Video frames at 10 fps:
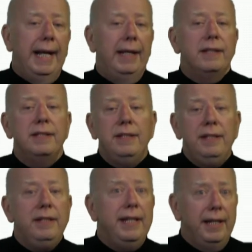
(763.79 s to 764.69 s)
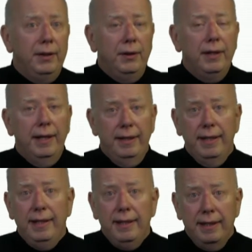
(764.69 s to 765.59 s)
at
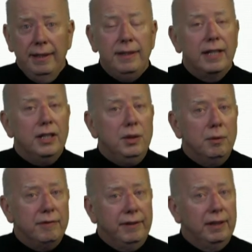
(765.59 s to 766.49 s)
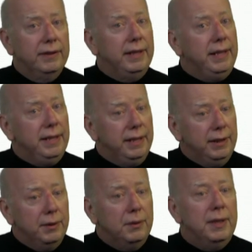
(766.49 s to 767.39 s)

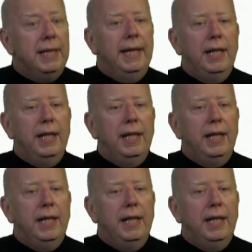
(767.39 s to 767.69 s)
cgator@aa.ufl.edu,